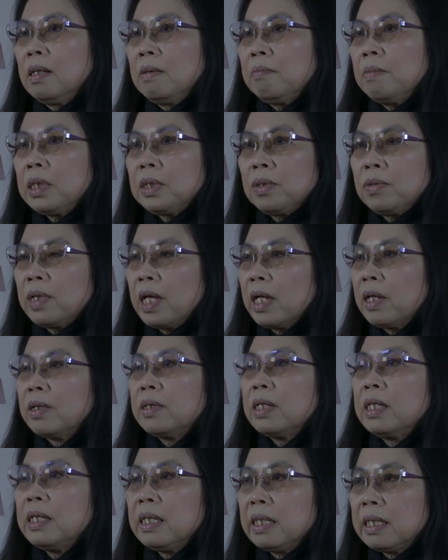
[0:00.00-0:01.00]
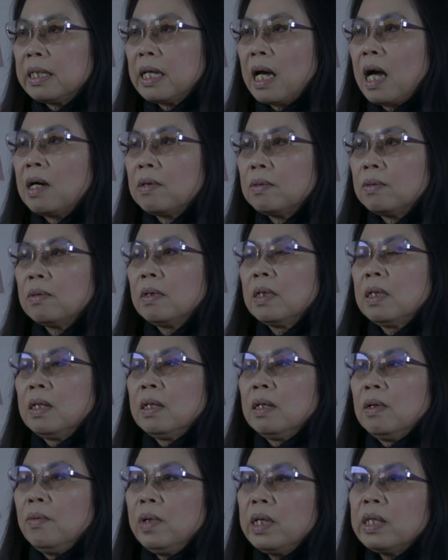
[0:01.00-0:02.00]
but to carry it out
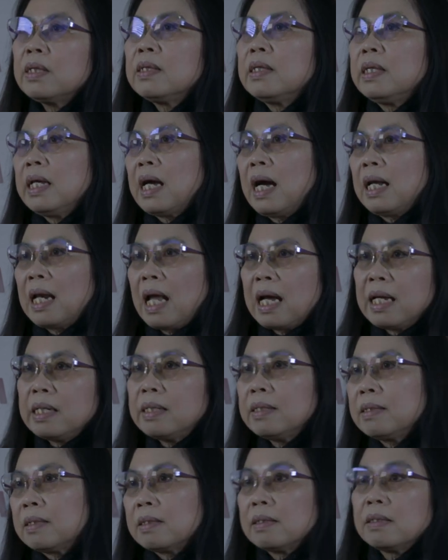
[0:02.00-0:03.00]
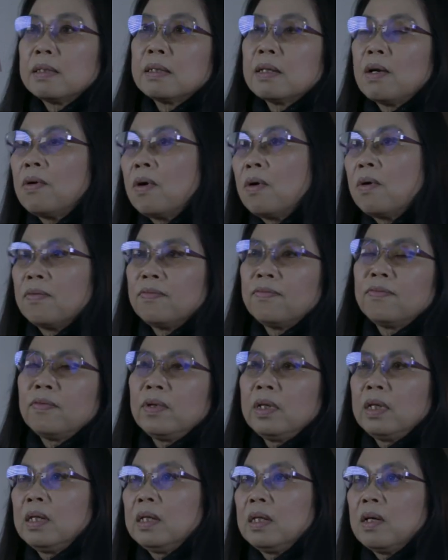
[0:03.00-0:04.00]
with the alliances of
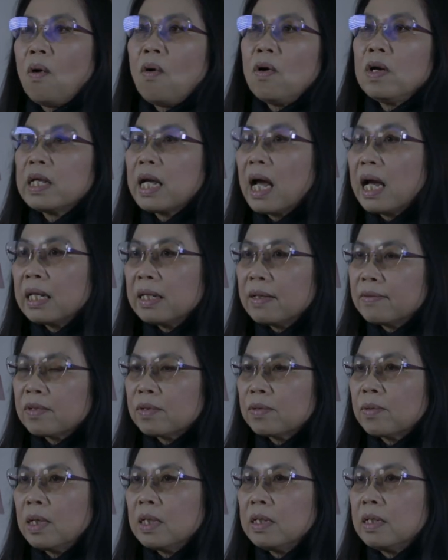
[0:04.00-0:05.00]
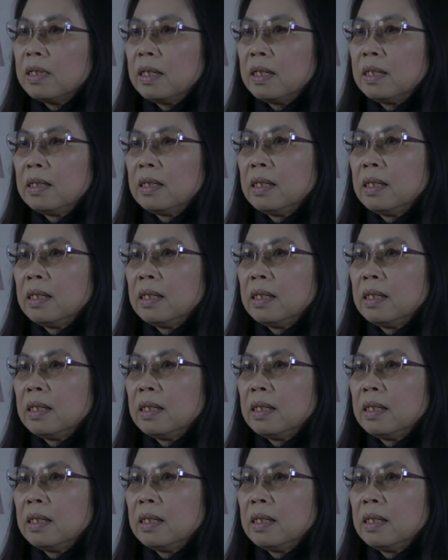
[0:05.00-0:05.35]
all kind of struggle.